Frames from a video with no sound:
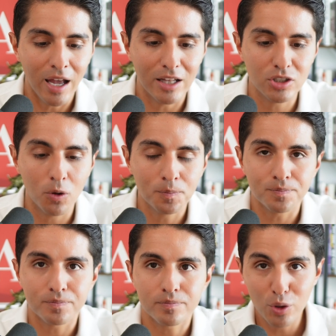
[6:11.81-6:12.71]
And so
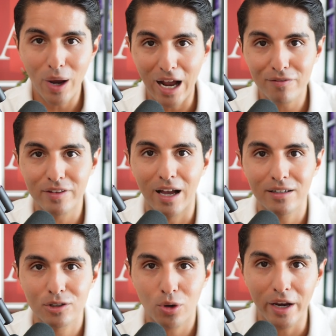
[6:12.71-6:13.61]
if you have
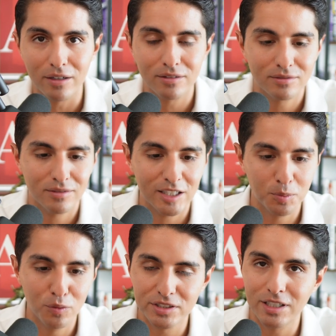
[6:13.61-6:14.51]
that, great. Let's
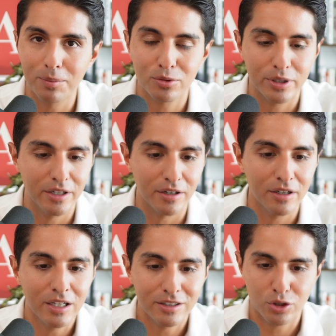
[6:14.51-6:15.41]
move to step 3 here.
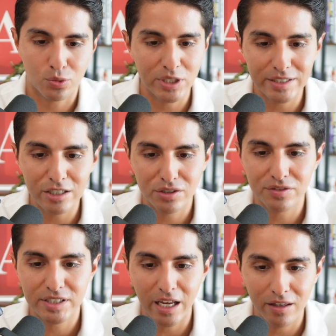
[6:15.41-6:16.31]
The 3 stages of
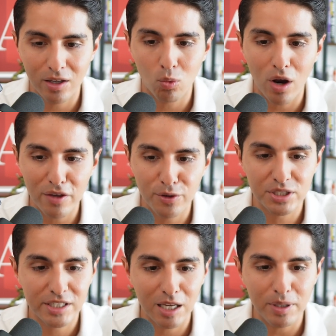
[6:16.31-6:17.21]
scaling and why if you
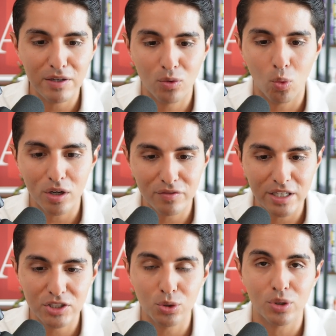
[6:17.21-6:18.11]
skip even one of
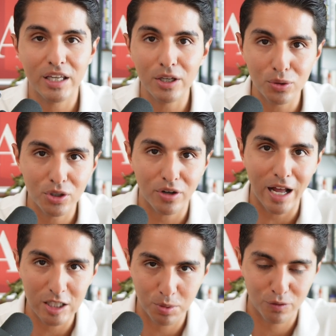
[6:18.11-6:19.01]
these, you'll kill your
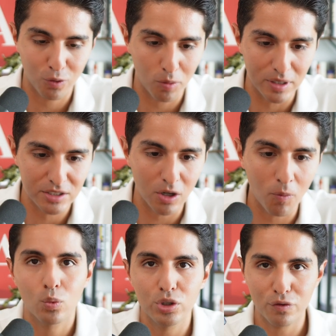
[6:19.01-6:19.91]
ads performance. So
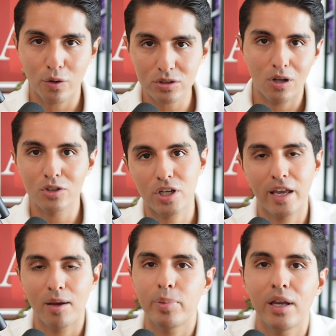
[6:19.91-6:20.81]
when you first launch a
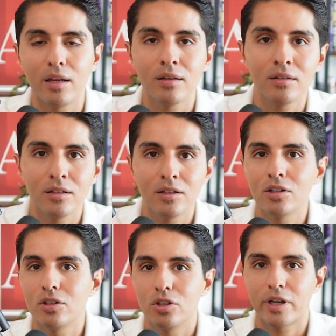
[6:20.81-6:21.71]
campaign,
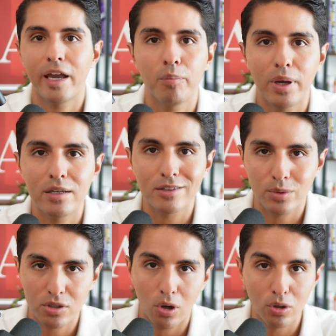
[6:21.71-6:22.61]
your campaign does
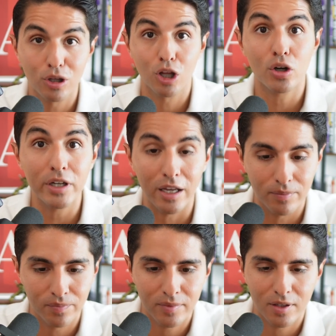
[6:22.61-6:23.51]
what's called learning,
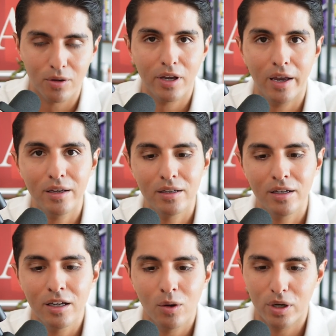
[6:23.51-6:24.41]
okay?
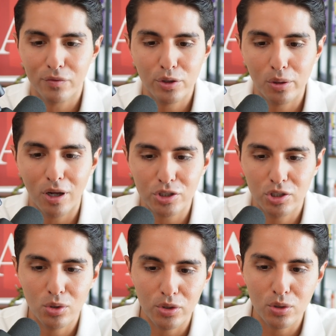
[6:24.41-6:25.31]
Whenever you launch a
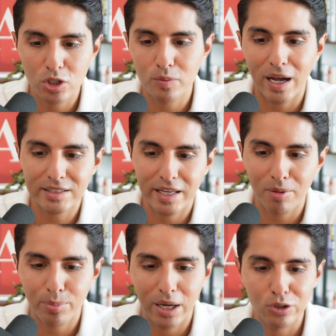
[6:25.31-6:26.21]
new YouTube ads
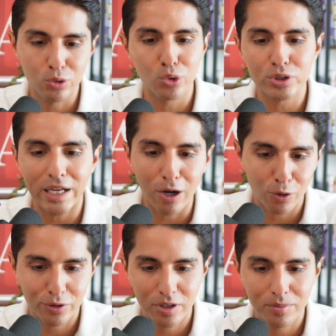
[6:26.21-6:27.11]
campaign, Google's
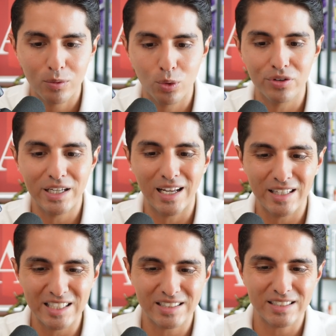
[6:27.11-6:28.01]
algorithm will need at
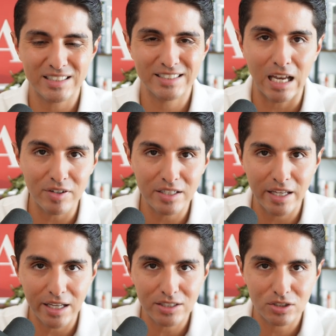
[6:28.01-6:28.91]
least 7
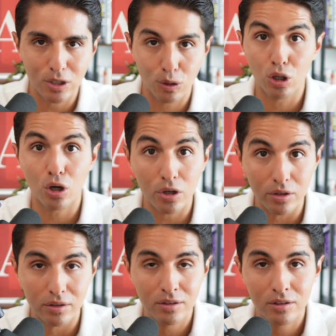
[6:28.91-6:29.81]
days to
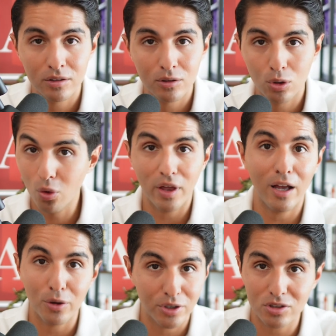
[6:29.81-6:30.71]
learn who the
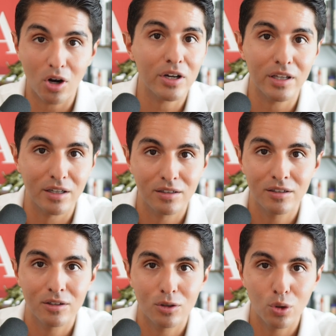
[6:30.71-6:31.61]
hell you're targeting,
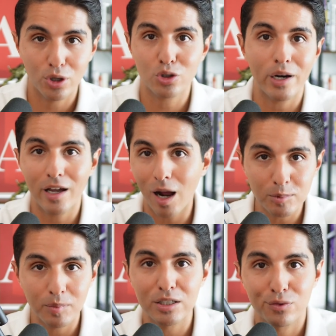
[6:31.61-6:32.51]
who you're trying to
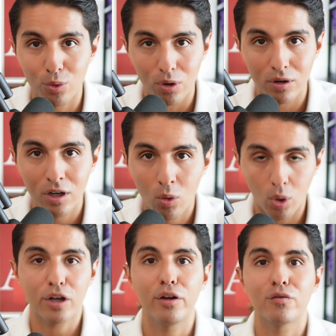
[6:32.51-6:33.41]
optimize for,
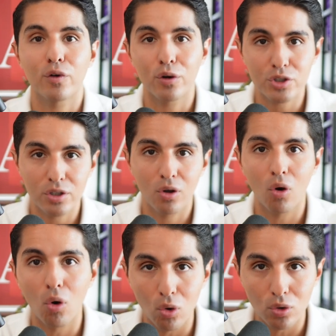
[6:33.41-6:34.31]
what conversion
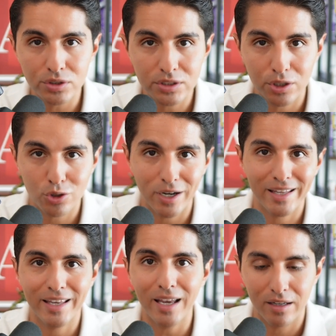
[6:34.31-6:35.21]
goals you're trying to
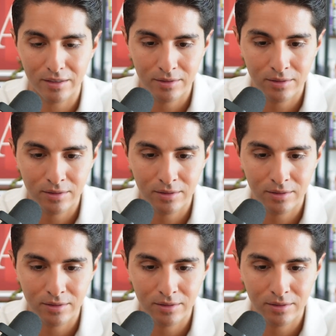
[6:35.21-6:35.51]
get.